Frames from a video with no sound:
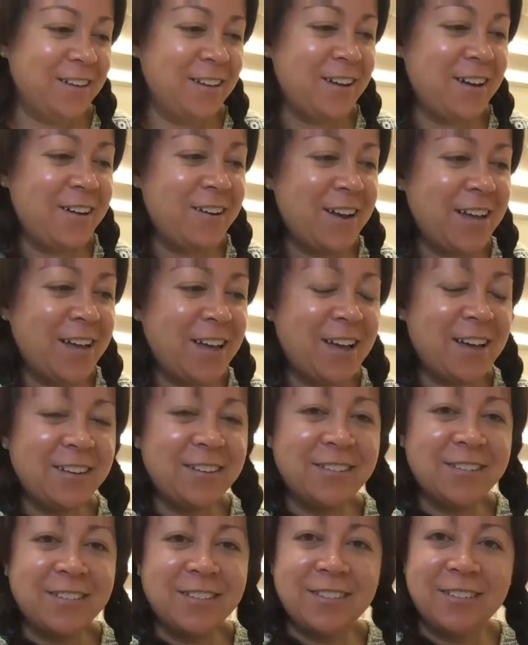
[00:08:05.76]
All right,
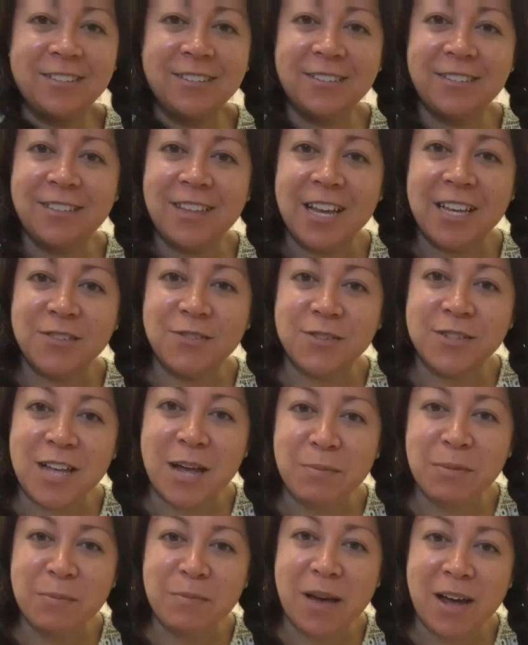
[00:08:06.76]
guys. Thanks for
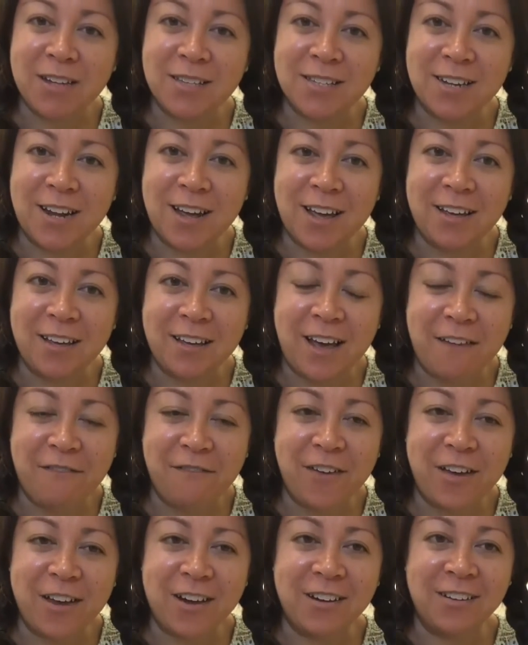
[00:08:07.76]
stopping by today.
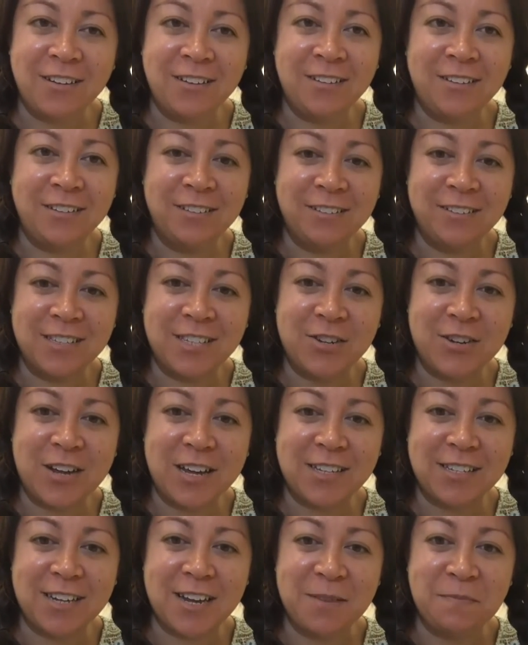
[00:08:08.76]
Have fun. See you
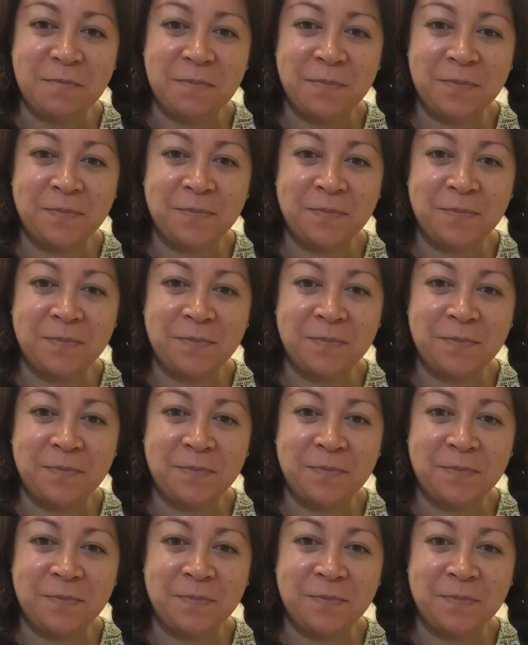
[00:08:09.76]
next time.